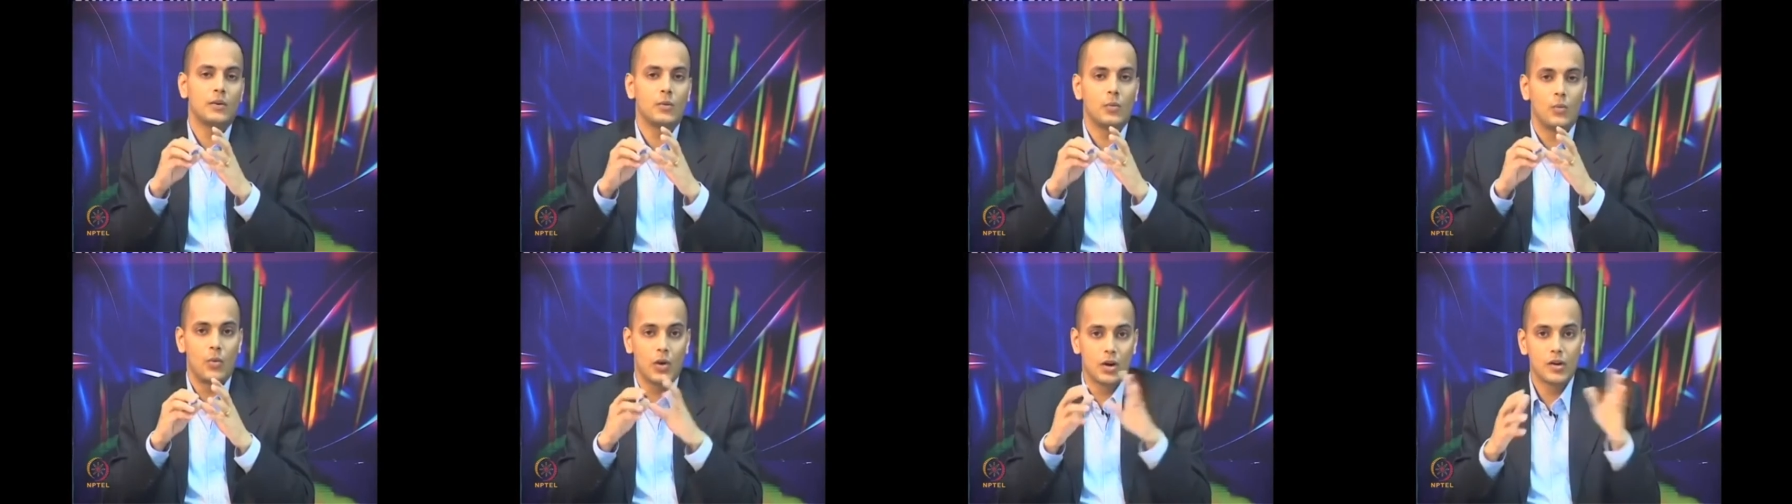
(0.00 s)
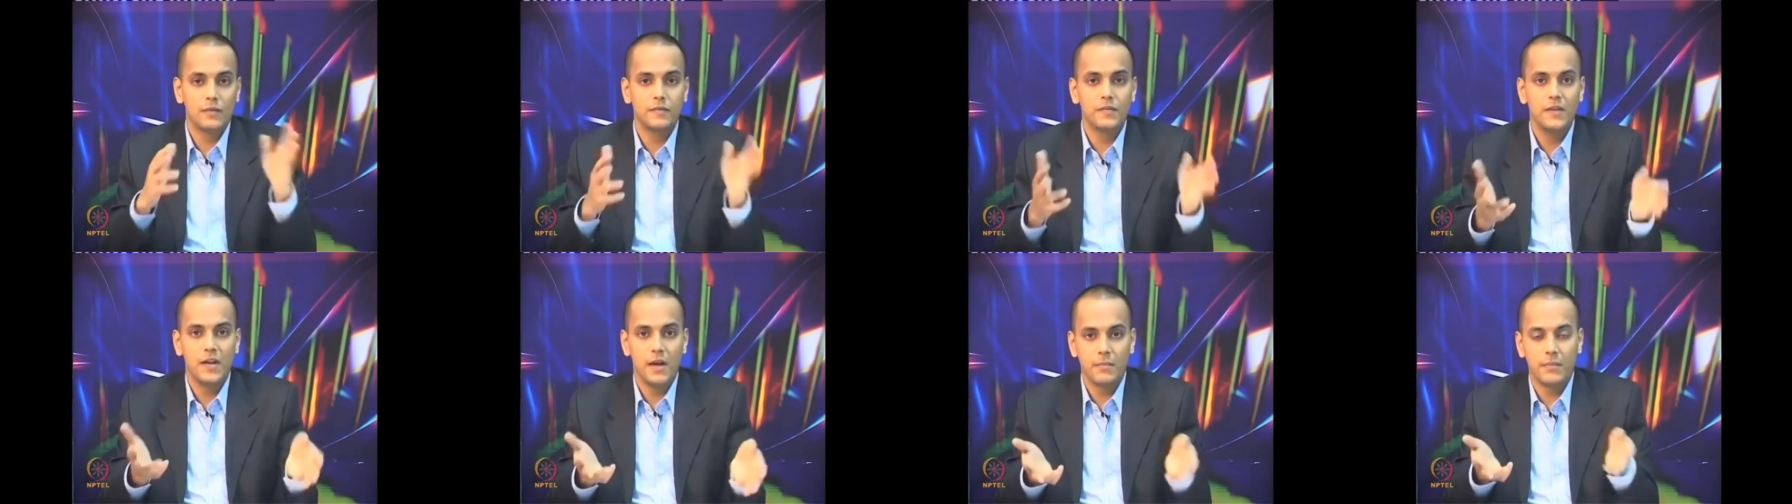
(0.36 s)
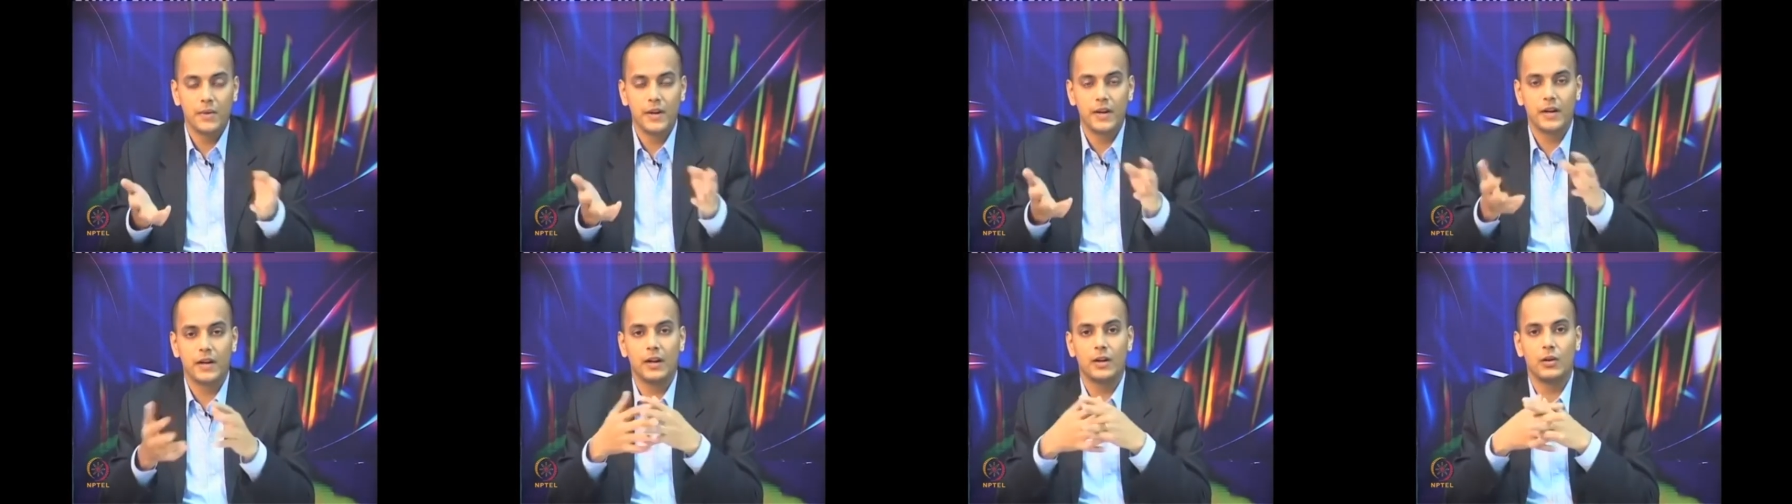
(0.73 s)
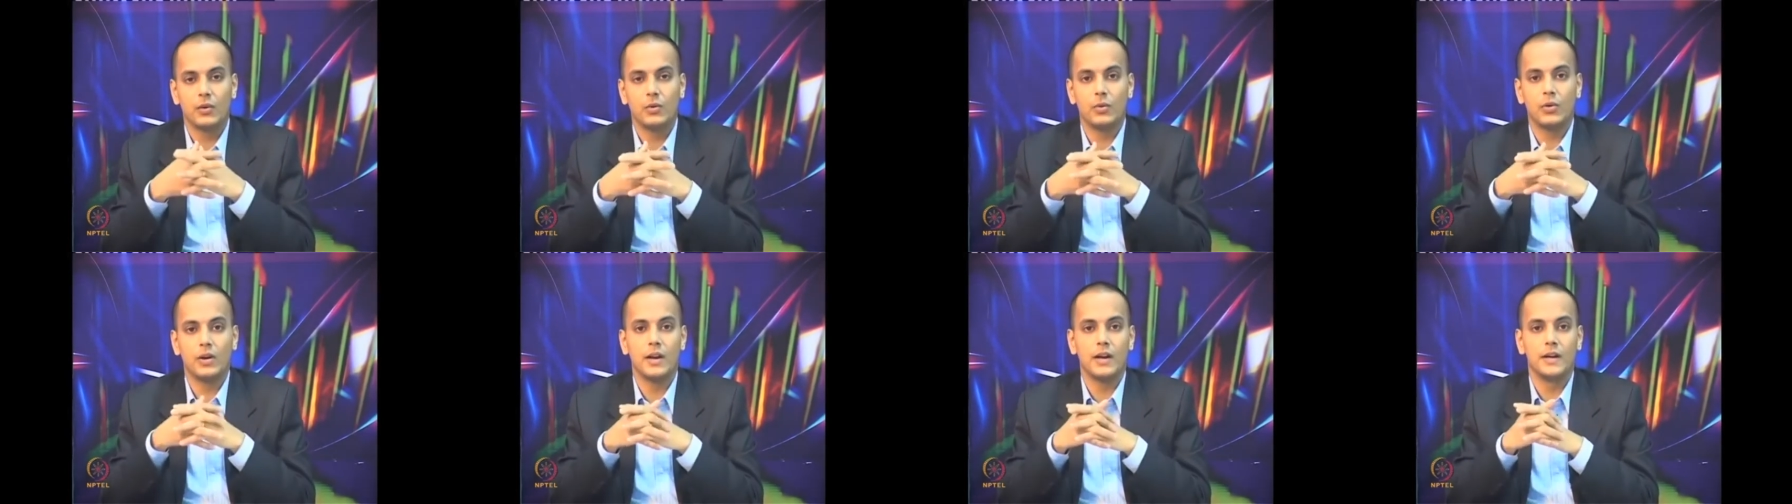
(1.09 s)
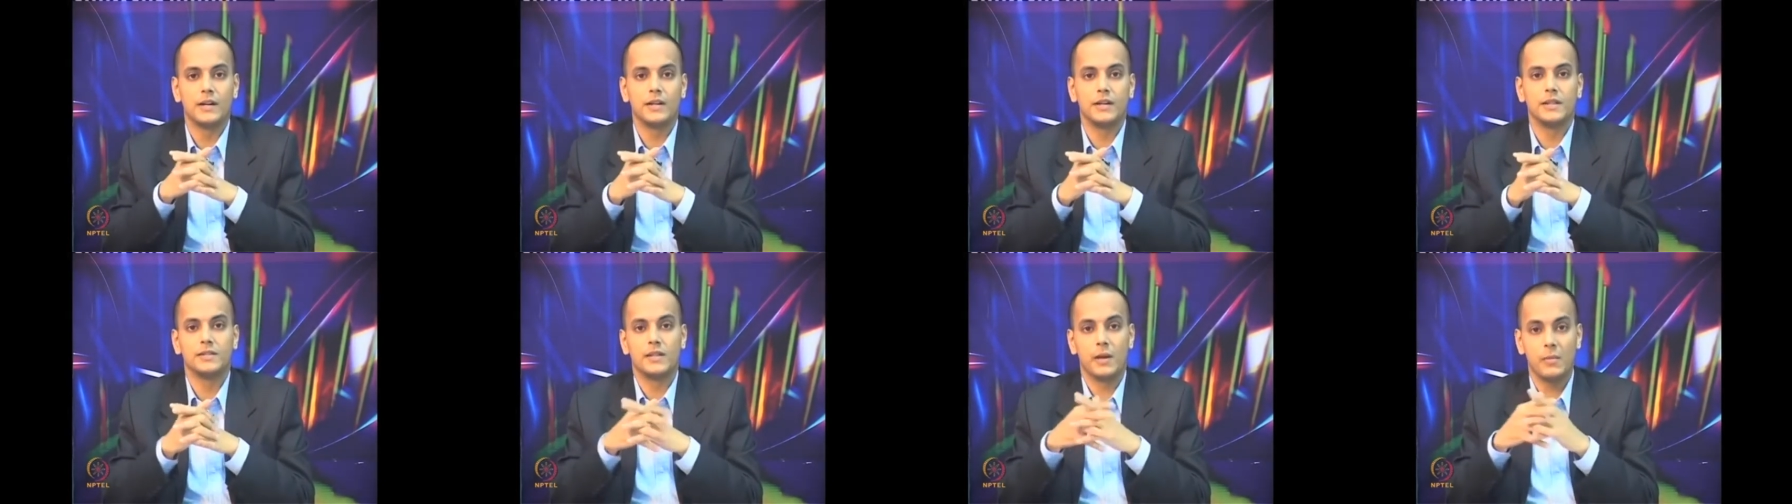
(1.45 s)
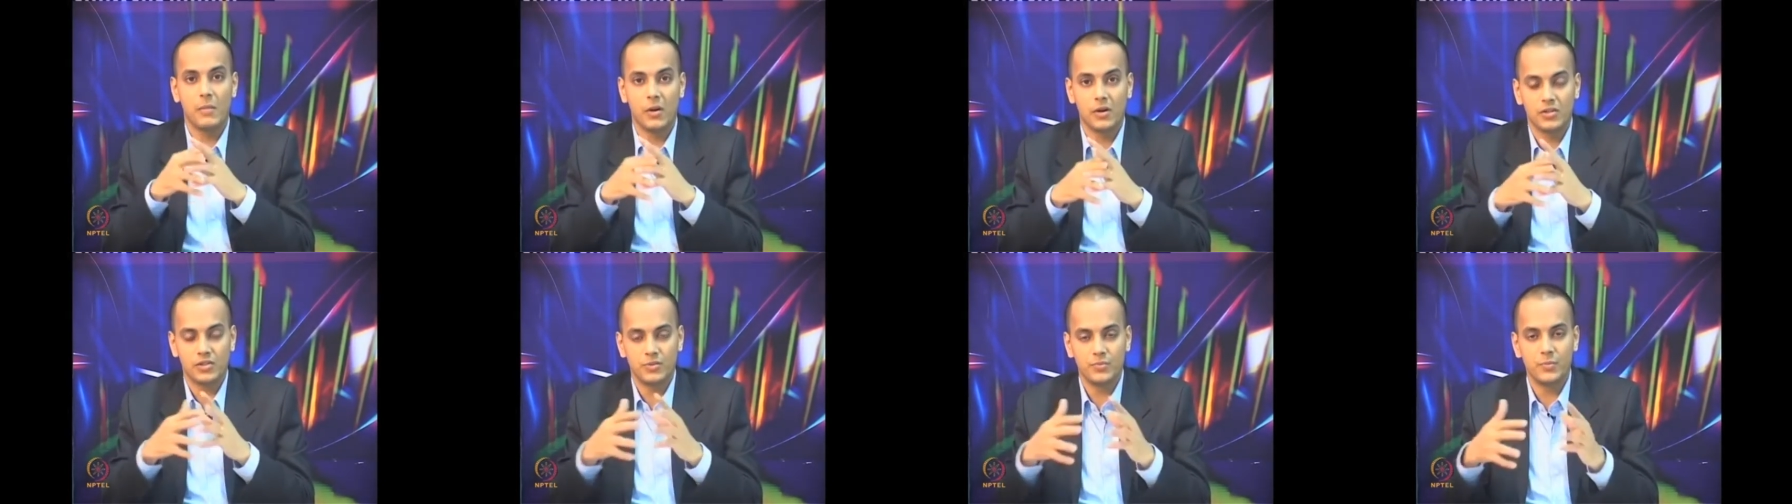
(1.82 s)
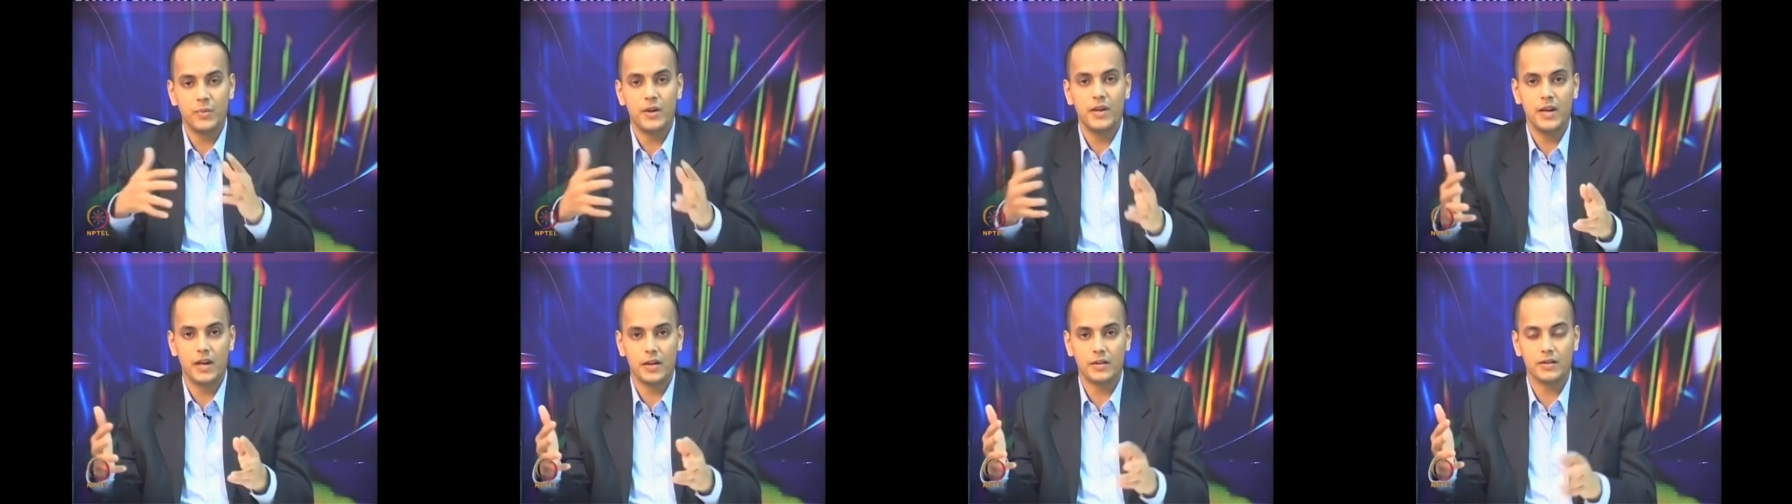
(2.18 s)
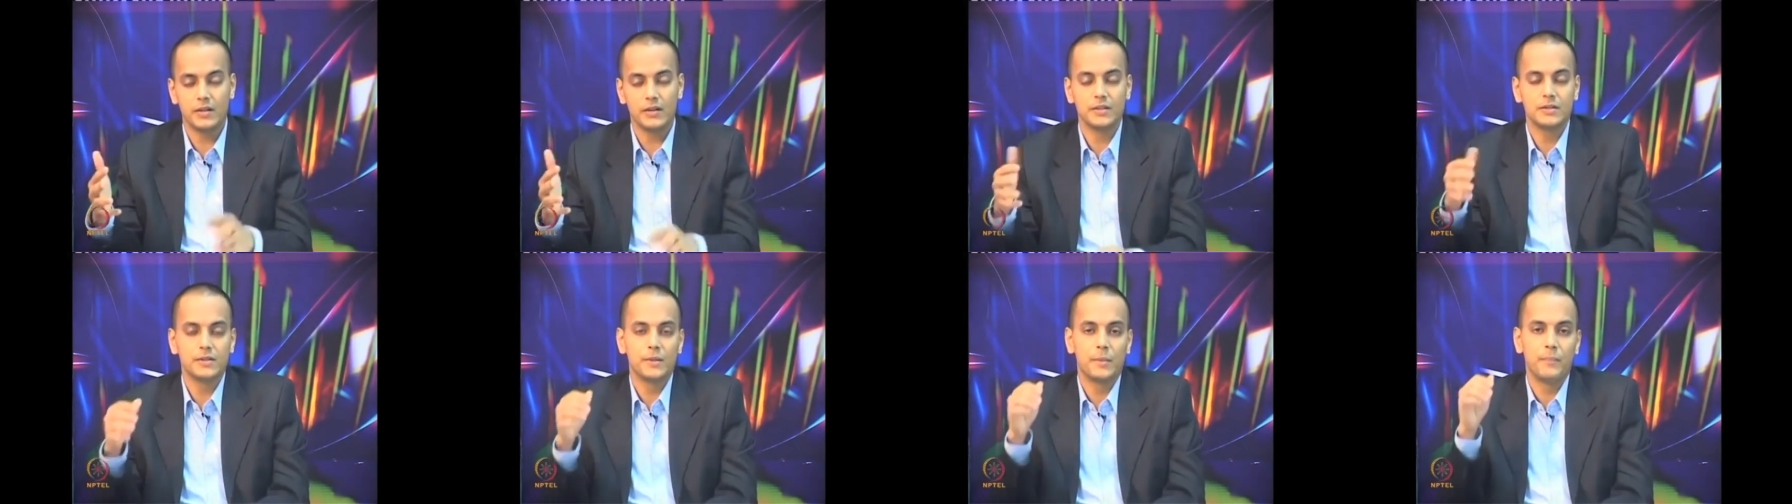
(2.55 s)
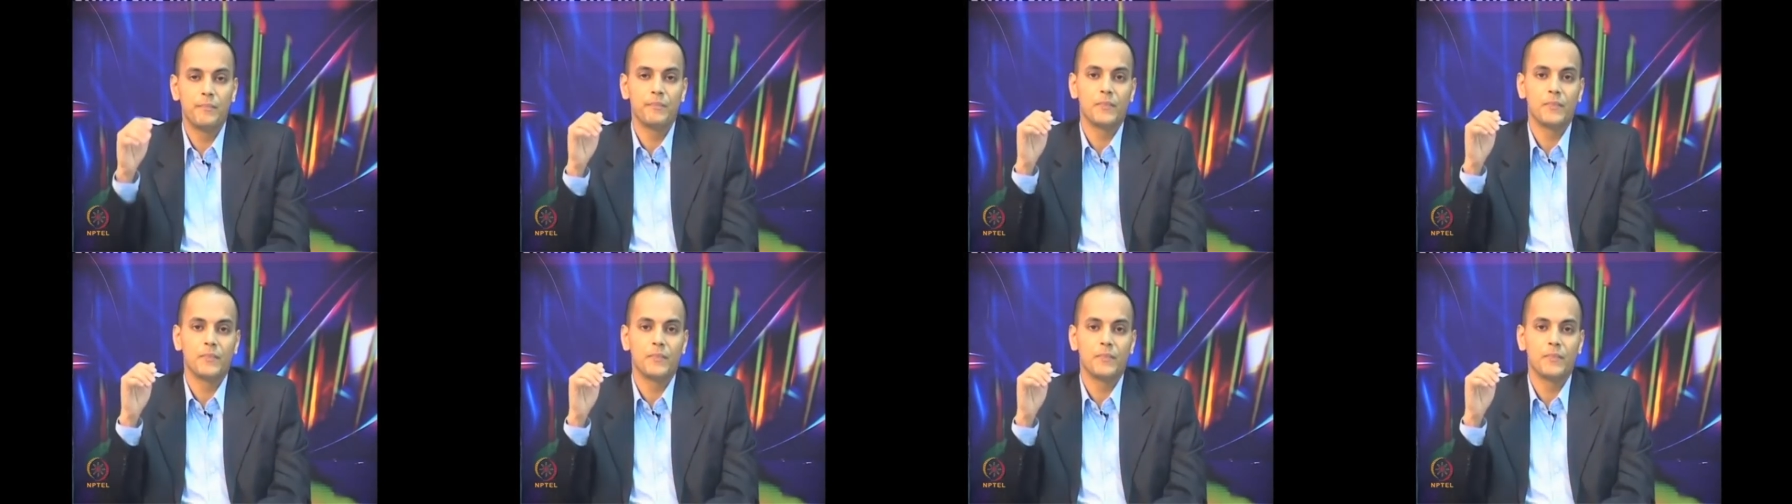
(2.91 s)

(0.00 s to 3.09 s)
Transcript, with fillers: one of the empirical correlations amongst many others